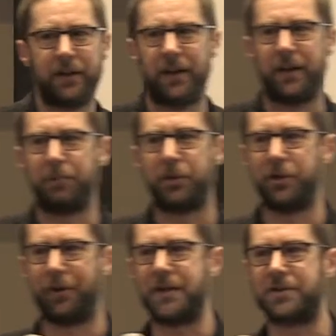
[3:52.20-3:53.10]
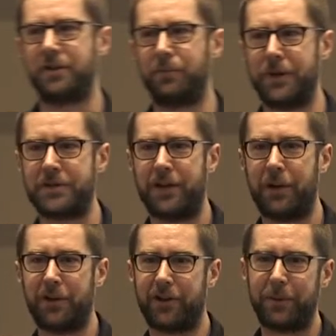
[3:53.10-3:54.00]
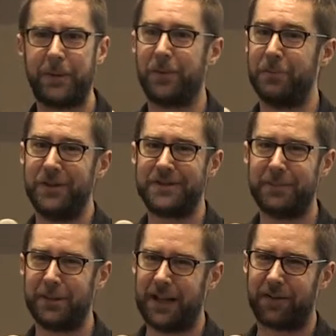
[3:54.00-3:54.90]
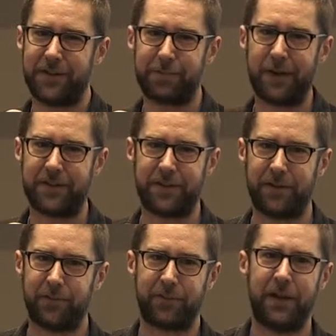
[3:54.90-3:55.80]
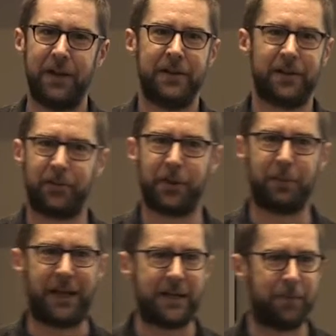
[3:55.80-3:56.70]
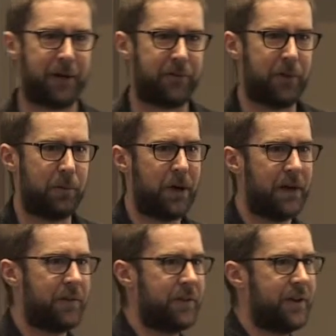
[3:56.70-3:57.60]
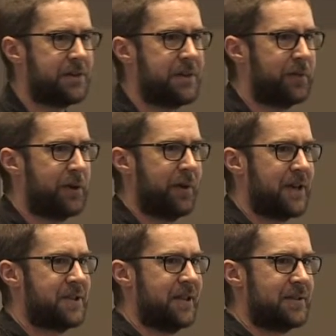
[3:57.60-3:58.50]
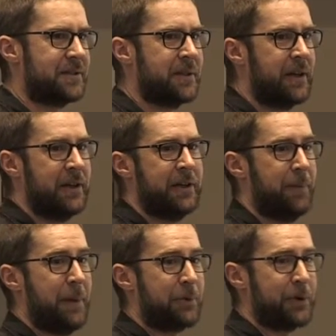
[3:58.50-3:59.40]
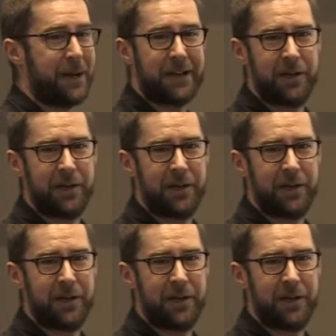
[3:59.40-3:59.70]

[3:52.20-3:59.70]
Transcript: curation, which I know a lot of people in museum and gallery spaces have sort of complained about for a while, that the notion of curation is, people talk about